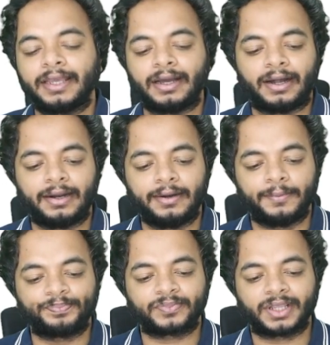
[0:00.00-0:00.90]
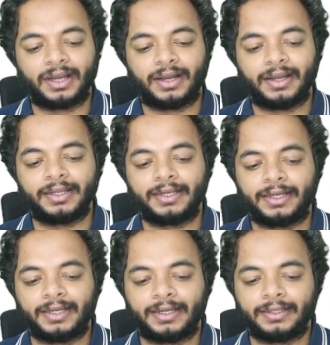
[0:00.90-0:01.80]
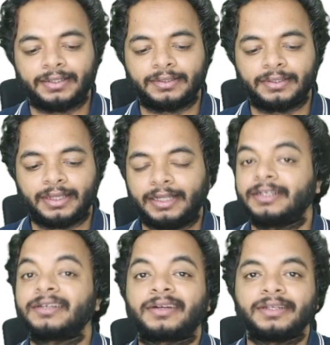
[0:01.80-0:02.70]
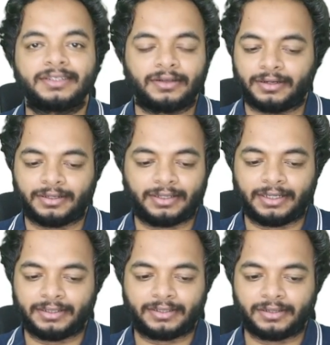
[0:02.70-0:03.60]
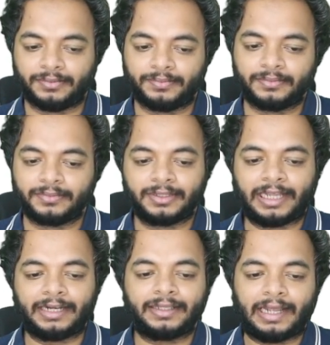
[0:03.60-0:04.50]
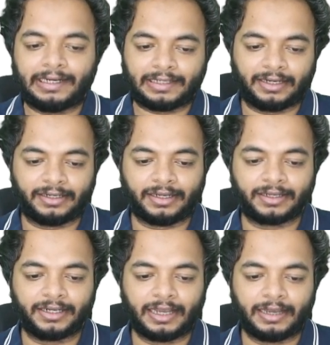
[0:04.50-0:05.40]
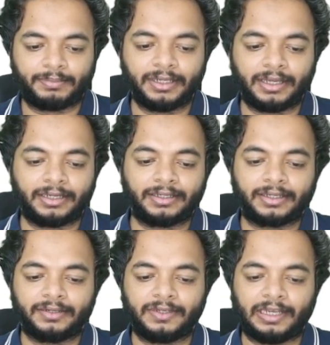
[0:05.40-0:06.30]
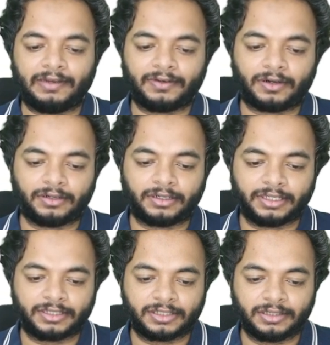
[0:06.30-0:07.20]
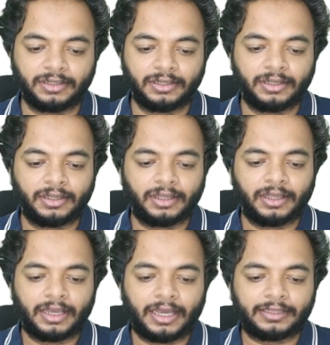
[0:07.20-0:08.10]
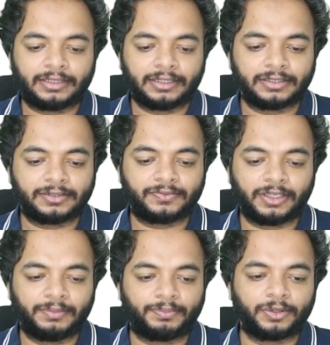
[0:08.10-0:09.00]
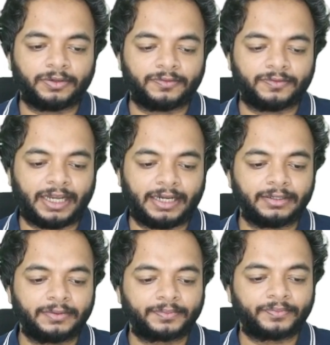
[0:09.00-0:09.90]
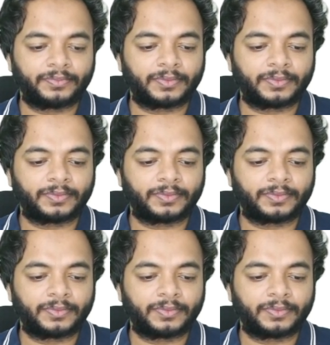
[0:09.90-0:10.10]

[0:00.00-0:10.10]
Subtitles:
they are in an increasing order, so that can't again happen, and again we have a contradiction, and thus we prove that